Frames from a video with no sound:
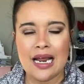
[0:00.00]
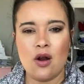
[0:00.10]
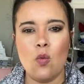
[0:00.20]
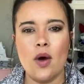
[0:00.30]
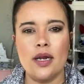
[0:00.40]
I
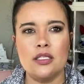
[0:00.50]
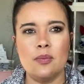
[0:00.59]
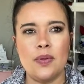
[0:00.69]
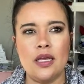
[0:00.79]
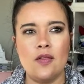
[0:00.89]
don't want it to
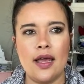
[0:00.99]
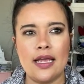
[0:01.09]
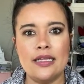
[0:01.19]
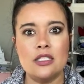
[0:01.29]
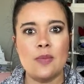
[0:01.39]
be
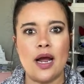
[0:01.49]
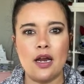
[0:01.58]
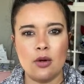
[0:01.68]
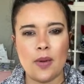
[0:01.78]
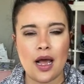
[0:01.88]
like
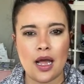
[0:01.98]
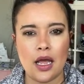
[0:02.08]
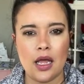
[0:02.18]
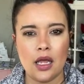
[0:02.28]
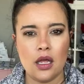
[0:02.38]
inspired
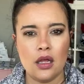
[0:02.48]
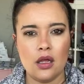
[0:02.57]
by,